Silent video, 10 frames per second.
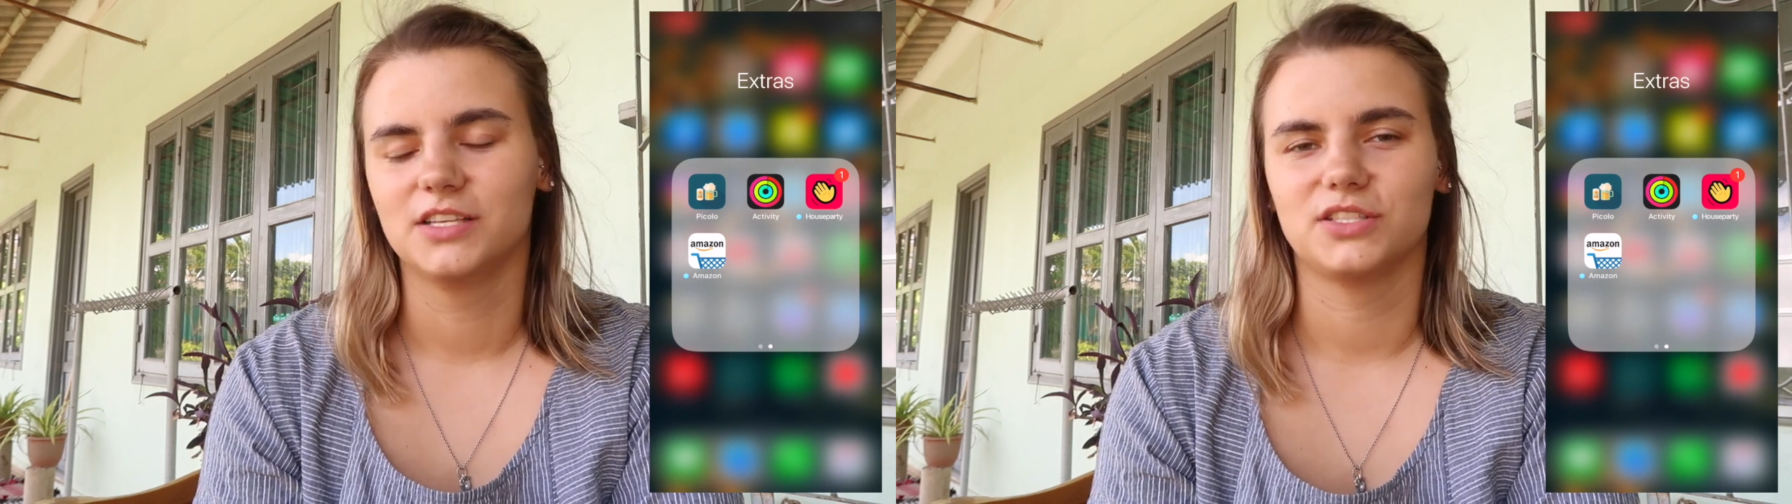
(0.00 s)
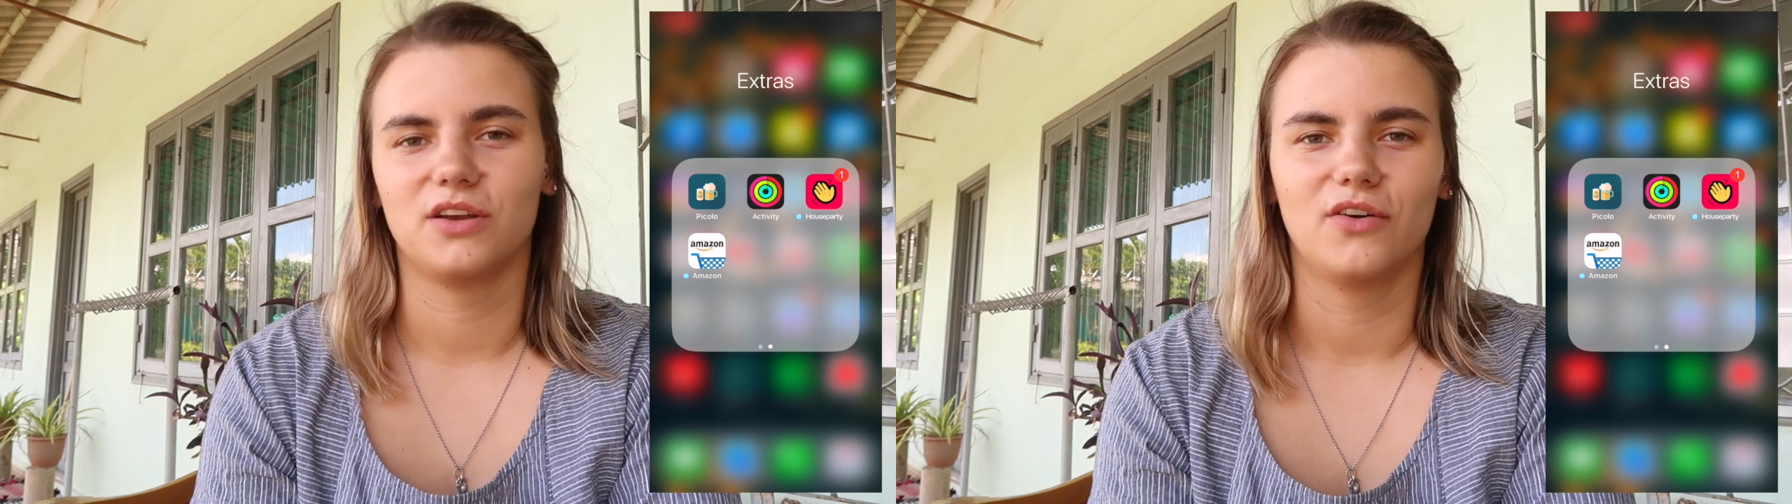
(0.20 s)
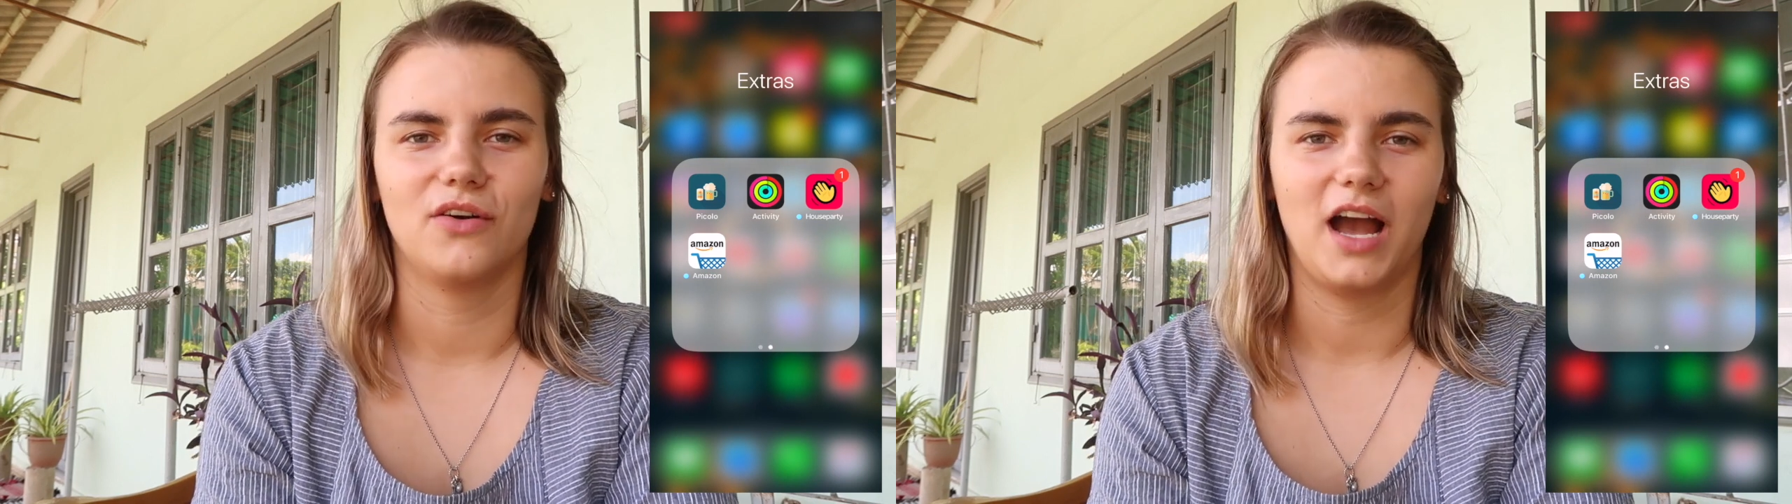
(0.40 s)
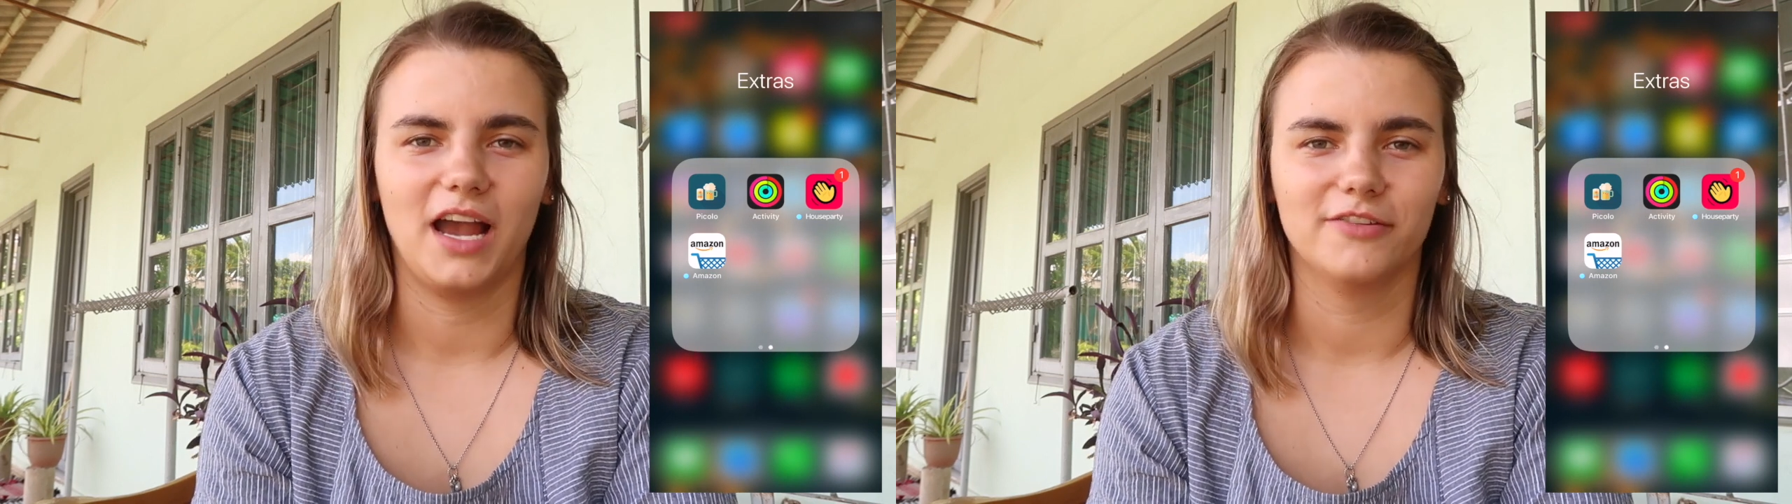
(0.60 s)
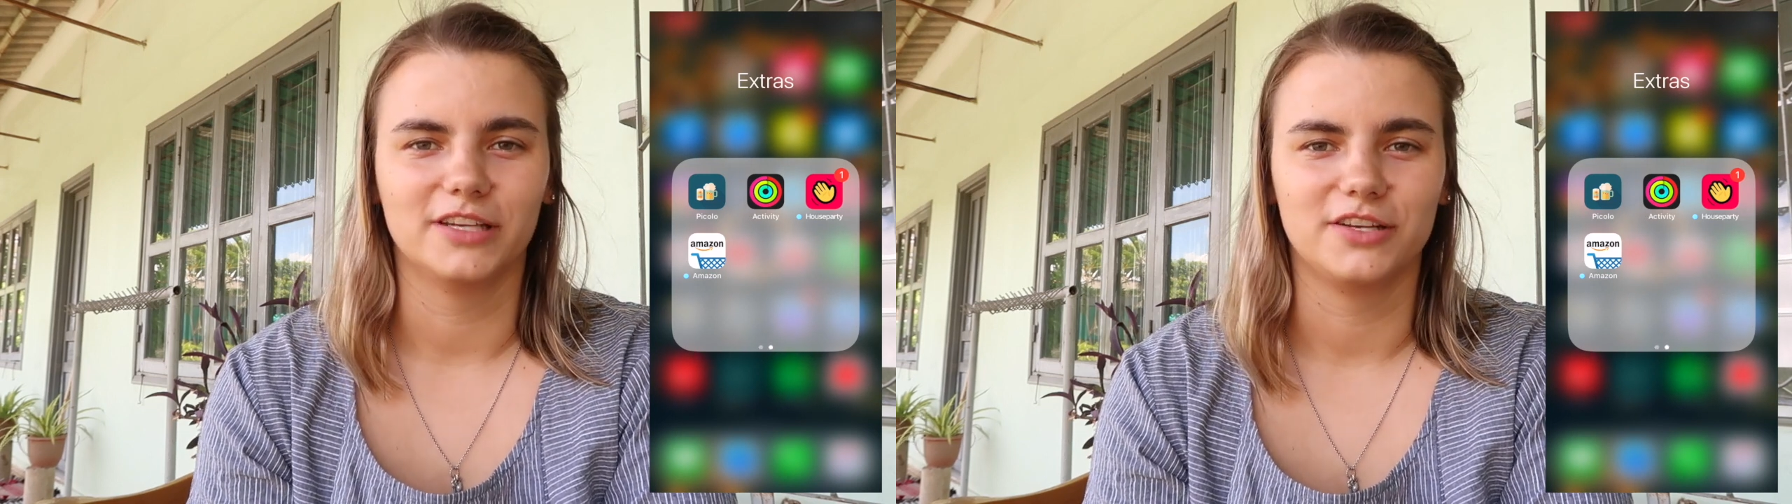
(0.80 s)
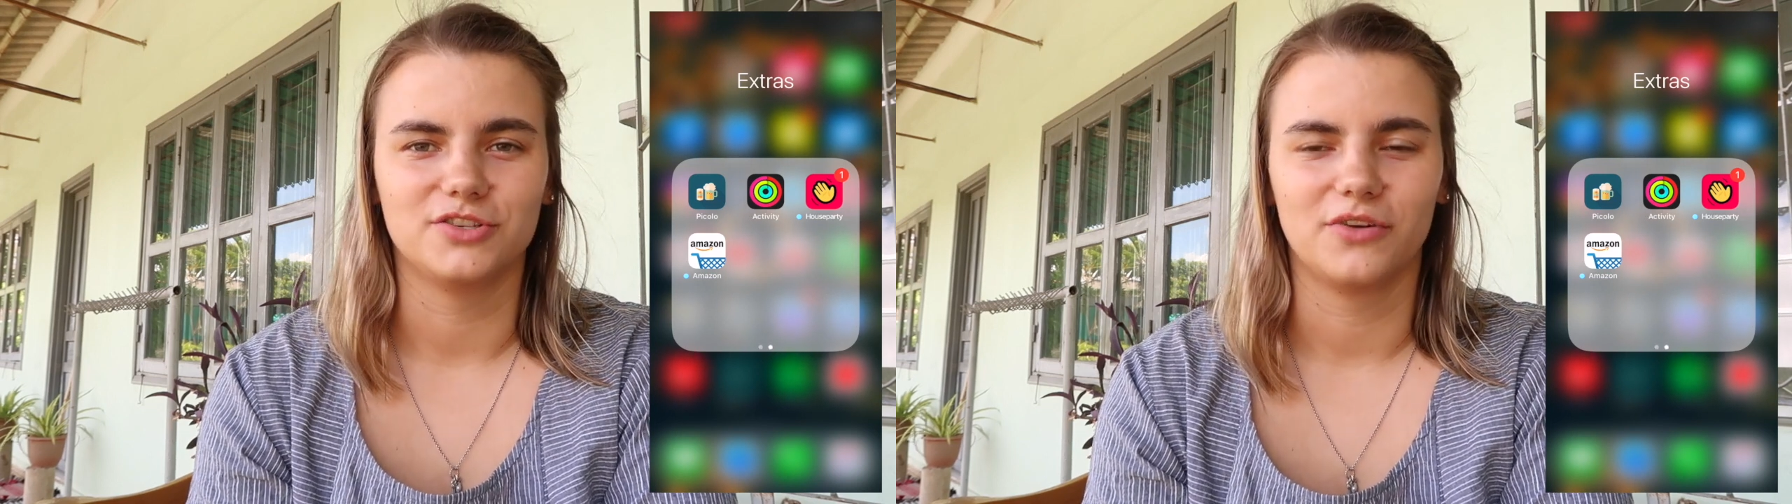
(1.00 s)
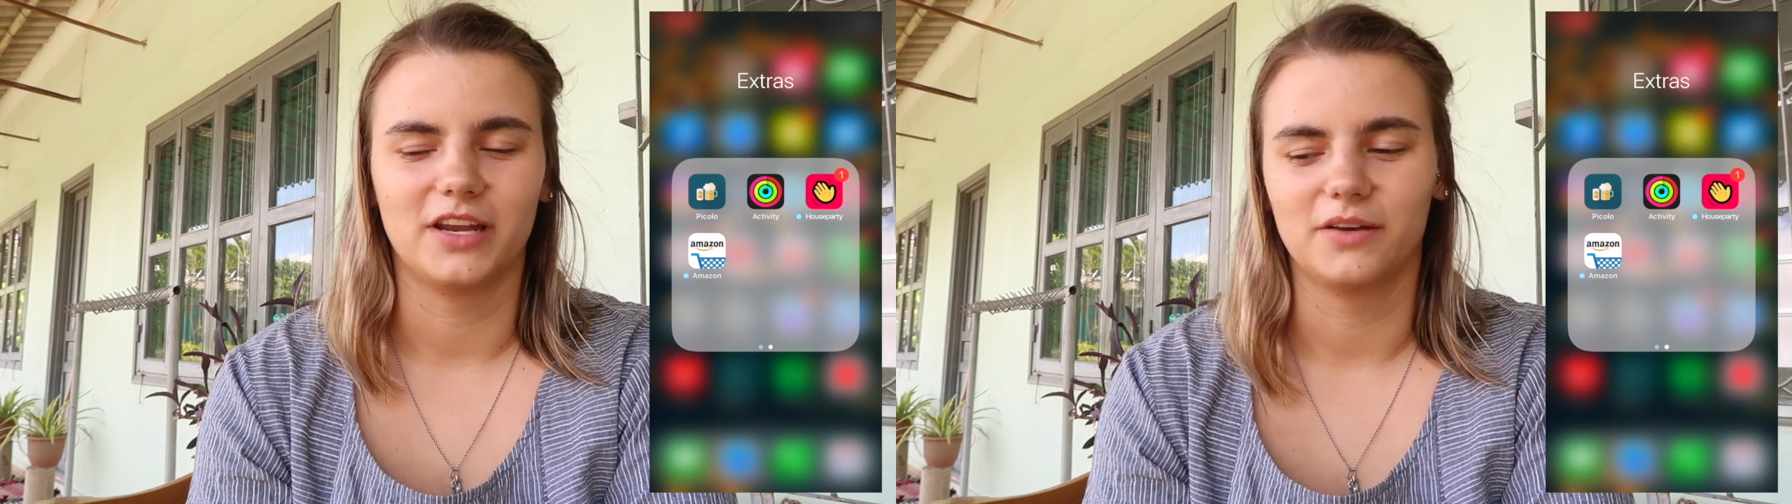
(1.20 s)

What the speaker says: So I really enjoyed